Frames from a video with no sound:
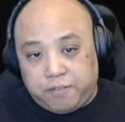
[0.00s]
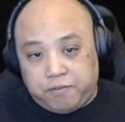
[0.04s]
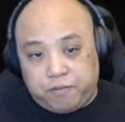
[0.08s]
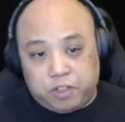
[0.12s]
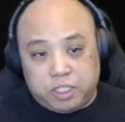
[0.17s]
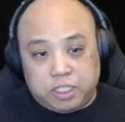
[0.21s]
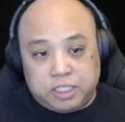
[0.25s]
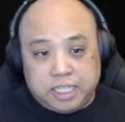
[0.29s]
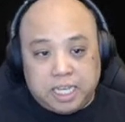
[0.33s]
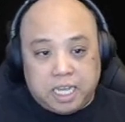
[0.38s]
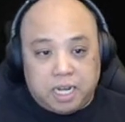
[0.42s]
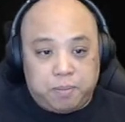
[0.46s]
for the
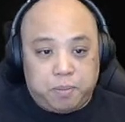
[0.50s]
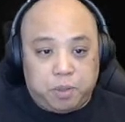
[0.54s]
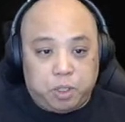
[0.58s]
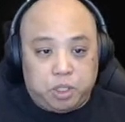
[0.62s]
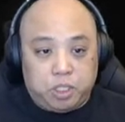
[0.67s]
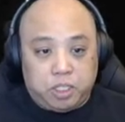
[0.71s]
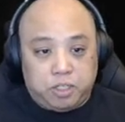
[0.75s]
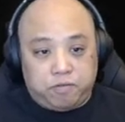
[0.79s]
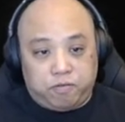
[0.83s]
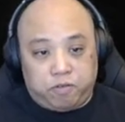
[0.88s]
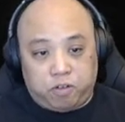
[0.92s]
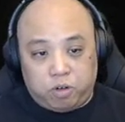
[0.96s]
data
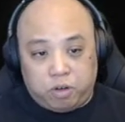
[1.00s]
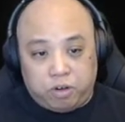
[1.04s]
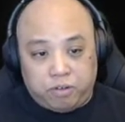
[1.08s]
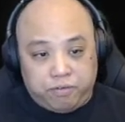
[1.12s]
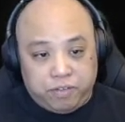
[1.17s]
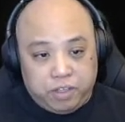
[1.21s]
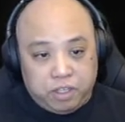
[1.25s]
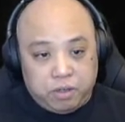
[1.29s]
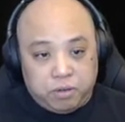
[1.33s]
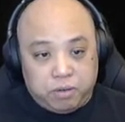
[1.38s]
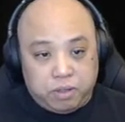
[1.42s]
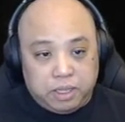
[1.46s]
booklet for
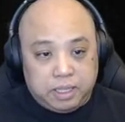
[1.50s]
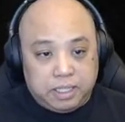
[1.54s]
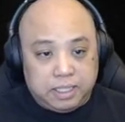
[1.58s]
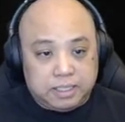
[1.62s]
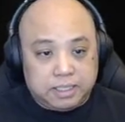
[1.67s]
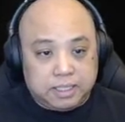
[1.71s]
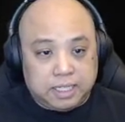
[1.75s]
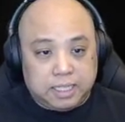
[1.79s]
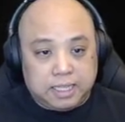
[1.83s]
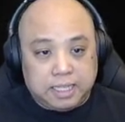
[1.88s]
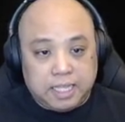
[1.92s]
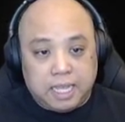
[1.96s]
review and things
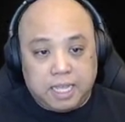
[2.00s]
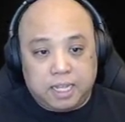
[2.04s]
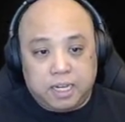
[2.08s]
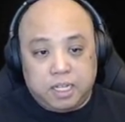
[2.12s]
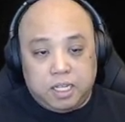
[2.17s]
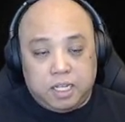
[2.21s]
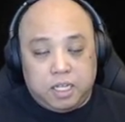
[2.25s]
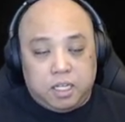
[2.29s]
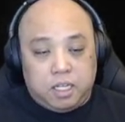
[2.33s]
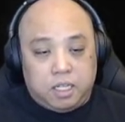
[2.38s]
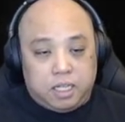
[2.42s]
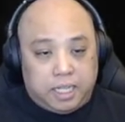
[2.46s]
like that.
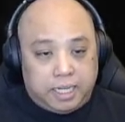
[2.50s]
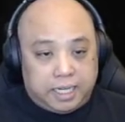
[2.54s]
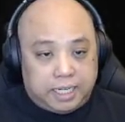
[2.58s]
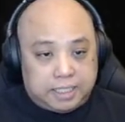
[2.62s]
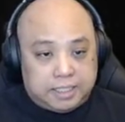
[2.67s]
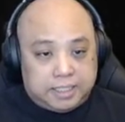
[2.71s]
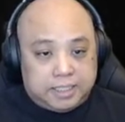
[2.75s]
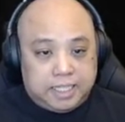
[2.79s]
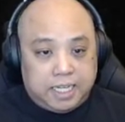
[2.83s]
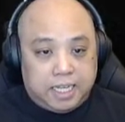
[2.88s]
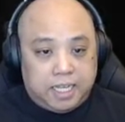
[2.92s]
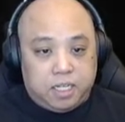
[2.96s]
Like I
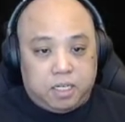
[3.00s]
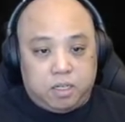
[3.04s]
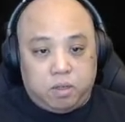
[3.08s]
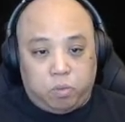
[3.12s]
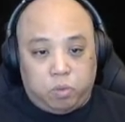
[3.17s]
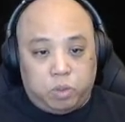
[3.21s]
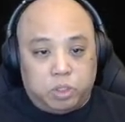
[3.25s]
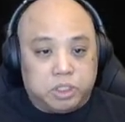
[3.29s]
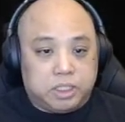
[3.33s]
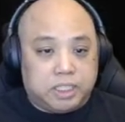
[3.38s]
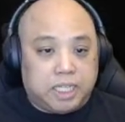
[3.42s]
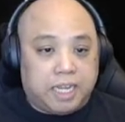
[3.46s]
said,
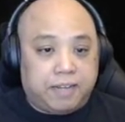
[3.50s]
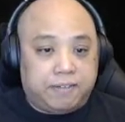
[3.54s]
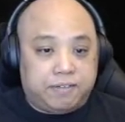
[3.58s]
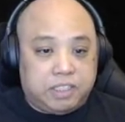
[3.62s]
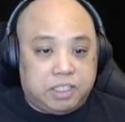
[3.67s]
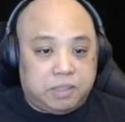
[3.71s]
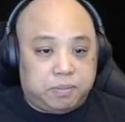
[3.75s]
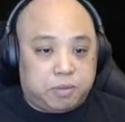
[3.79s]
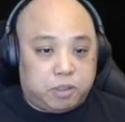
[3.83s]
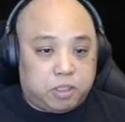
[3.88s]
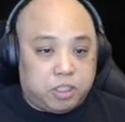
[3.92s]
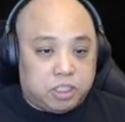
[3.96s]
we'll dive
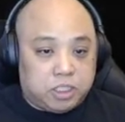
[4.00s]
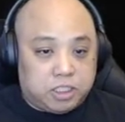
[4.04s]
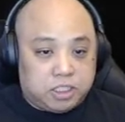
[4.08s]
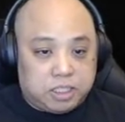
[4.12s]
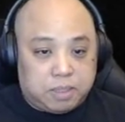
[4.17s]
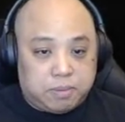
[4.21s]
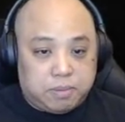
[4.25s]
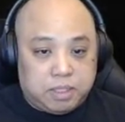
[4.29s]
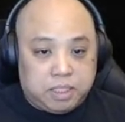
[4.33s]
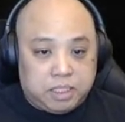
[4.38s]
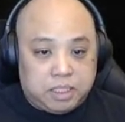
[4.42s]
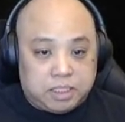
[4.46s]
deeper into
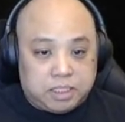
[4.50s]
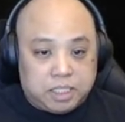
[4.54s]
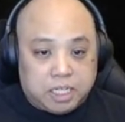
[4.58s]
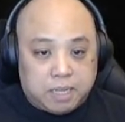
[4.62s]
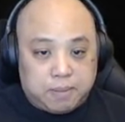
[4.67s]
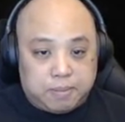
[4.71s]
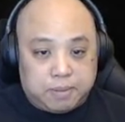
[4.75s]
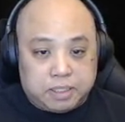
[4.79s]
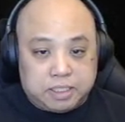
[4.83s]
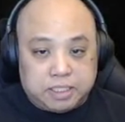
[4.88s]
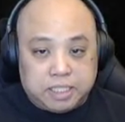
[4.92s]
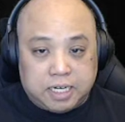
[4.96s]
some of these
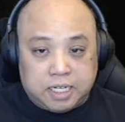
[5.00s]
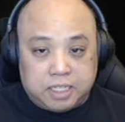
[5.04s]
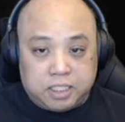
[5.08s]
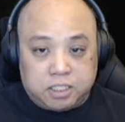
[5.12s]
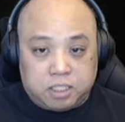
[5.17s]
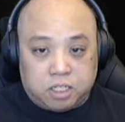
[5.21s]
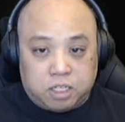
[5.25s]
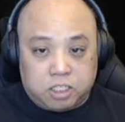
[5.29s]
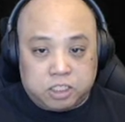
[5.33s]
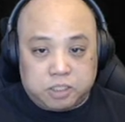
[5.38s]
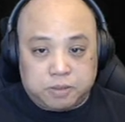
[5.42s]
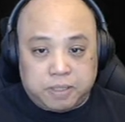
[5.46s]
topics that I
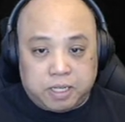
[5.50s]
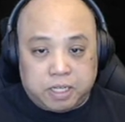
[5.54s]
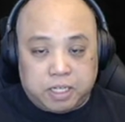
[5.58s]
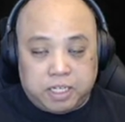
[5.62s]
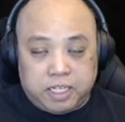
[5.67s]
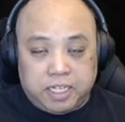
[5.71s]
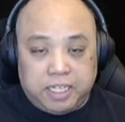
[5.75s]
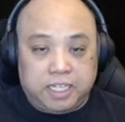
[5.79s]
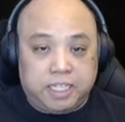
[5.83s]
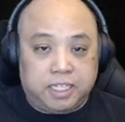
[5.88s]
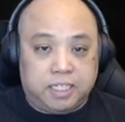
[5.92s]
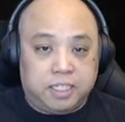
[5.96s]
talked about
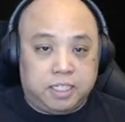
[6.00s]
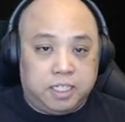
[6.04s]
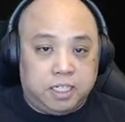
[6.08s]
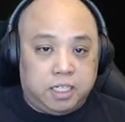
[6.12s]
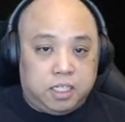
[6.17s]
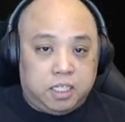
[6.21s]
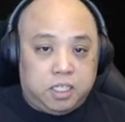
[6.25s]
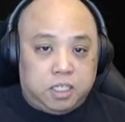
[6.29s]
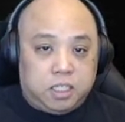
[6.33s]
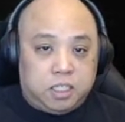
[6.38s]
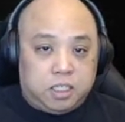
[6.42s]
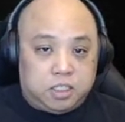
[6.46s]
in
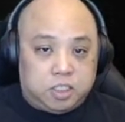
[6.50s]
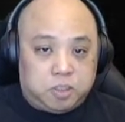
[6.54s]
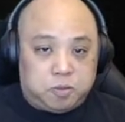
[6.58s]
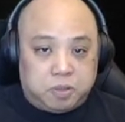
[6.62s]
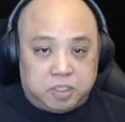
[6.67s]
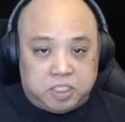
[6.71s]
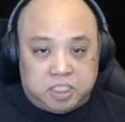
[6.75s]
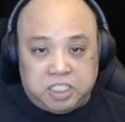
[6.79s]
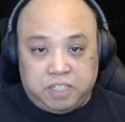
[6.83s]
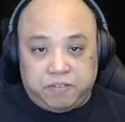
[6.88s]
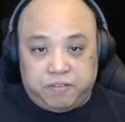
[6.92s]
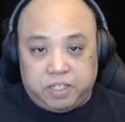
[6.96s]

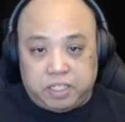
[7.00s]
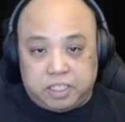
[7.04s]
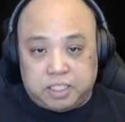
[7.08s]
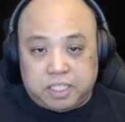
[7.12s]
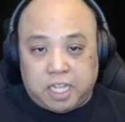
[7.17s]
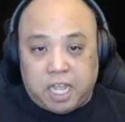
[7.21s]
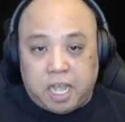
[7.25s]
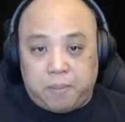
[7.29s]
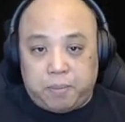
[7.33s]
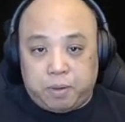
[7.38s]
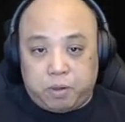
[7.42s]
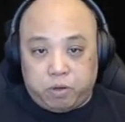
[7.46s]
specific
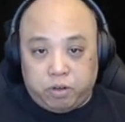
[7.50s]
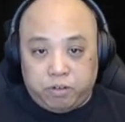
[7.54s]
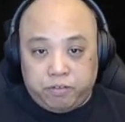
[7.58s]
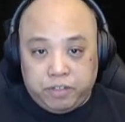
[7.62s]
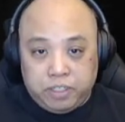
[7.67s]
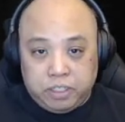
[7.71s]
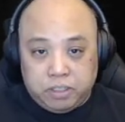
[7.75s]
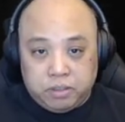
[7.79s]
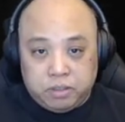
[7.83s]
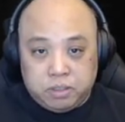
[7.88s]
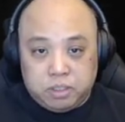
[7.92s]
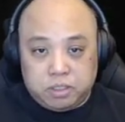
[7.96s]
topic
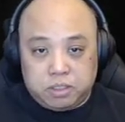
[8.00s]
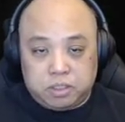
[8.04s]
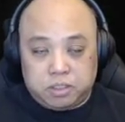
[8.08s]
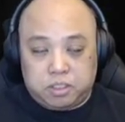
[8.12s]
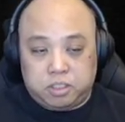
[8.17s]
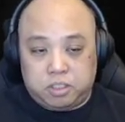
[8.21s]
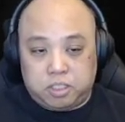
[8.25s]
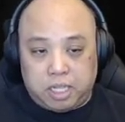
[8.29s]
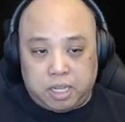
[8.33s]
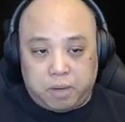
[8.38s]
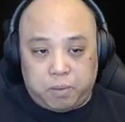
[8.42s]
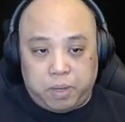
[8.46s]
reviews,
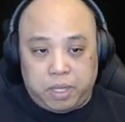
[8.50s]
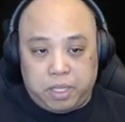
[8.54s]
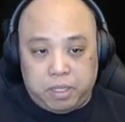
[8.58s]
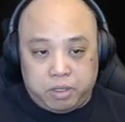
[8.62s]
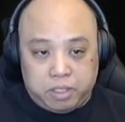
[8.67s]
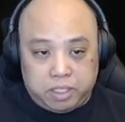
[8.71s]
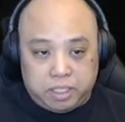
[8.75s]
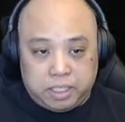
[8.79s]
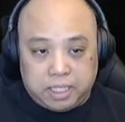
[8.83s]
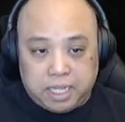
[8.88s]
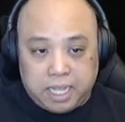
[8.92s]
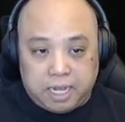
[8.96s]
so that way you
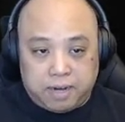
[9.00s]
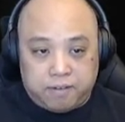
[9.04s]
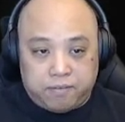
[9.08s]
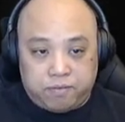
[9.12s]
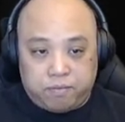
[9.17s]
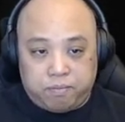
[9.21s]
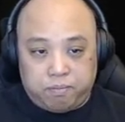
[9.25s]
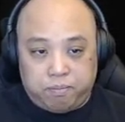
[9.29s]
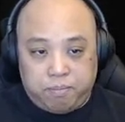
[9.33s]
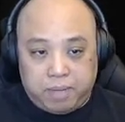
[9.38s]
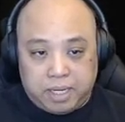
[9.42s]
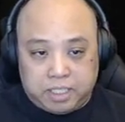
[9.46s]
can kind of
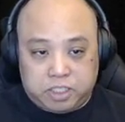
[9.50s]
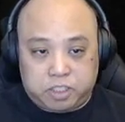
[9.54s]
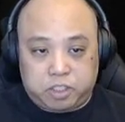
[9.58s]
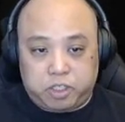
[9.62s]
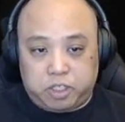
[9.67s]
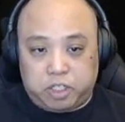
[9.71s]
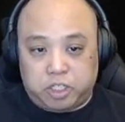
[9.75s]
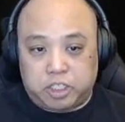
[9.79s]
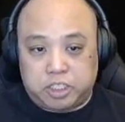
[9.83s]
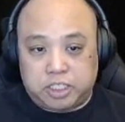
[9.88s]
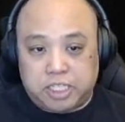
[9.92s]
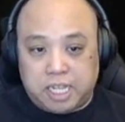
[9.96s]
make sure you
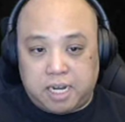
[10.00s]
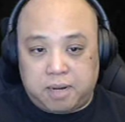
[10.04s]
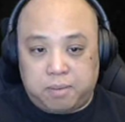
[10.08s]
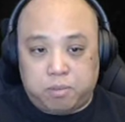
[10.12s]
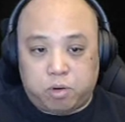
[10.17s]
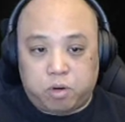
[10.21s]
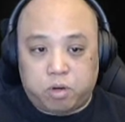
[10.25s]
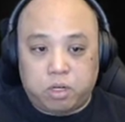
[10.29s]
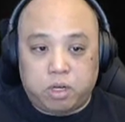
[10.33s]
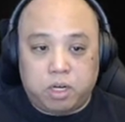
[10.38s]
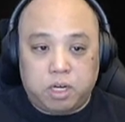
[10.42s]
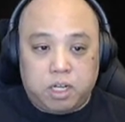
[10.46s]
understand it
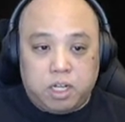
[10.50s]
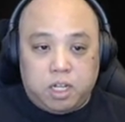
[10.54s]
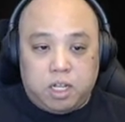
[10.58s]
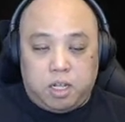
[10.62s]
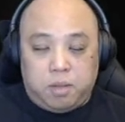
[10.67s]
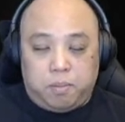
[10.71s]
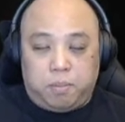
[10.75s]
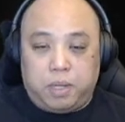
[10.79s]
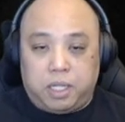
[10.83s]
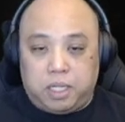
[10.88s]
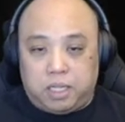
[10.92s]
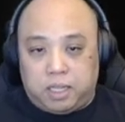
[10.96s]
more.
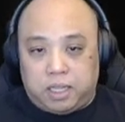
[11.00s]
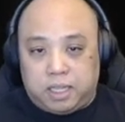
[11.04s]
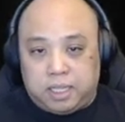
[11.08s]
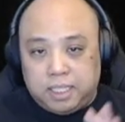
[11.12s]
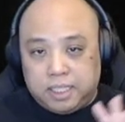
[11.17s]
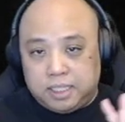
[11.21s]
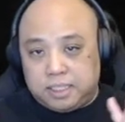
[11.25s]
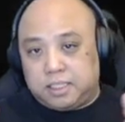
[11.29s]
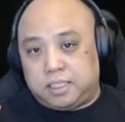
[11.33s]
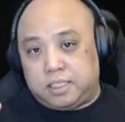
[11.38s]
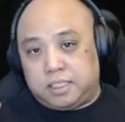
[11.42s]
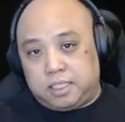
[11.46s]
But
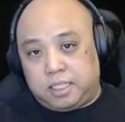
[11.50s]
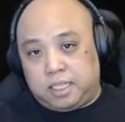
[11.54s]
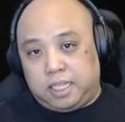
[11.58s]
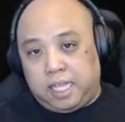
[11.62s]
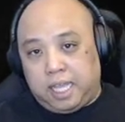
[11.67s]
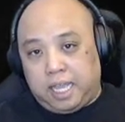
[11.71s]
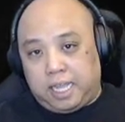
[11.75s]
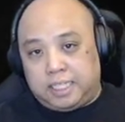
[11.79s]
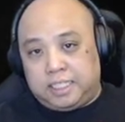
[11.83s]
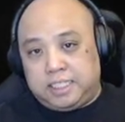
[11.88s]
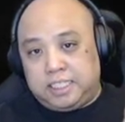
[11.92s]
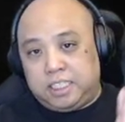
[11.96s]
the
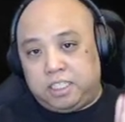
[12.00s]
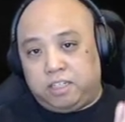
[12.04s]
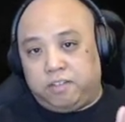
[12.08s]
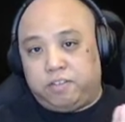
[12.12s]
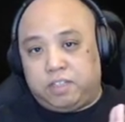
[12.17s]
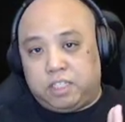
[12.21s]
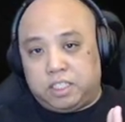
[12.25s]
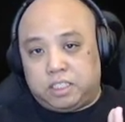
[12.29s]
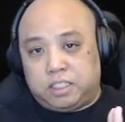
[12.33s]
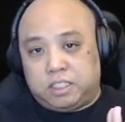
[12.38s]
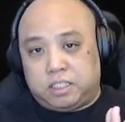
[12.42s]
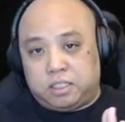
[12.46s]
idea of
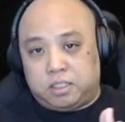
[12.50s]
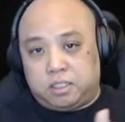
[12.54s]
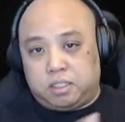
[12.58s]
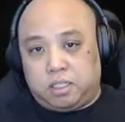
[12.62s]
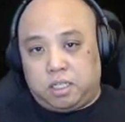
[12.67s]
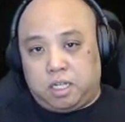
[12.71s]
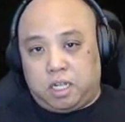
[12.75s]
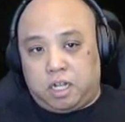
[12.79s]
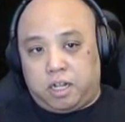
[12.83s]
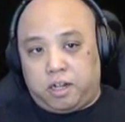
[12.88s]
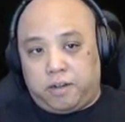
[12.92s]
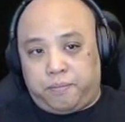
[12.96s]
this
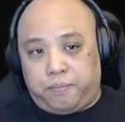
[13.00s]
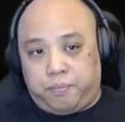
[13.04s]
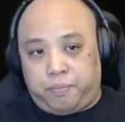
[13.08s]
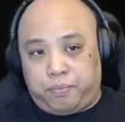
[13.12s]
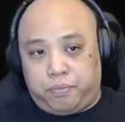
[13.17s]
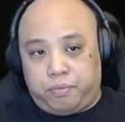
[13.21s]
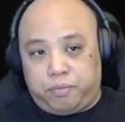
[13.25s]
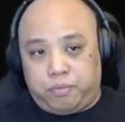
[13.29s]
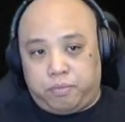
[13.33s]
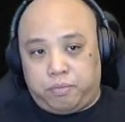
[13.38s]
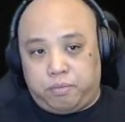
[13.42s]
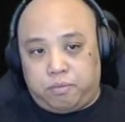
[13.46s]

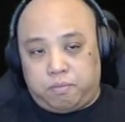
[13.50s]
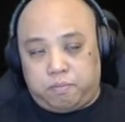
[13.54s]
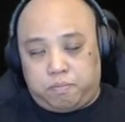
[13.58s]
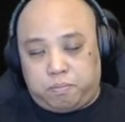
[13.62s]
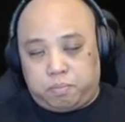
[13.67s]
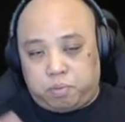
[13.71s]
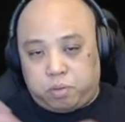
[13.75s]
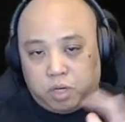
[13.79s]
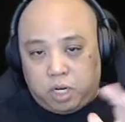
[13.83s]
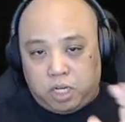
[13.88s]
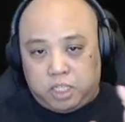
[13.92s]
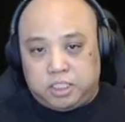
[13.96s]

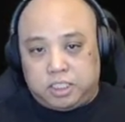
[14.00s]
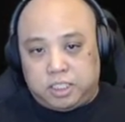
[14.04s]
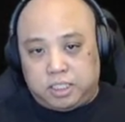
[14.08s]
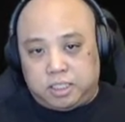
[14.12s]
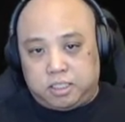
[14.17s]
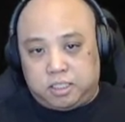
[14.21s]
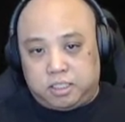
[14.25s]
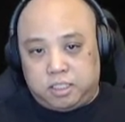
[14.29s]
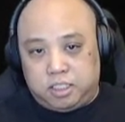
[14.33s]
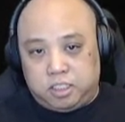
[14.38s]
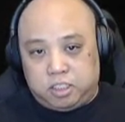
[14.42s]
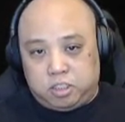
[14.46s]
project
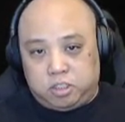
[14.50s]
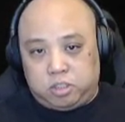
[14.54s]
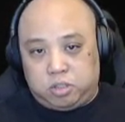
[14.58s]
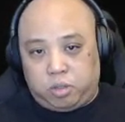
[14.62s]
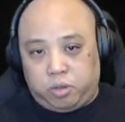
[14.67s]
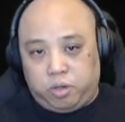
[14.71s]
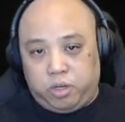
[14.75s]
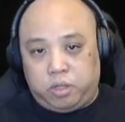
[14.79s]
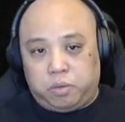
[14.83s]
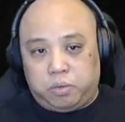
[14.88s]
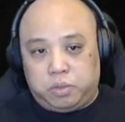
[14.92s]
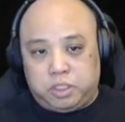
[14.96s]
and this tutorial was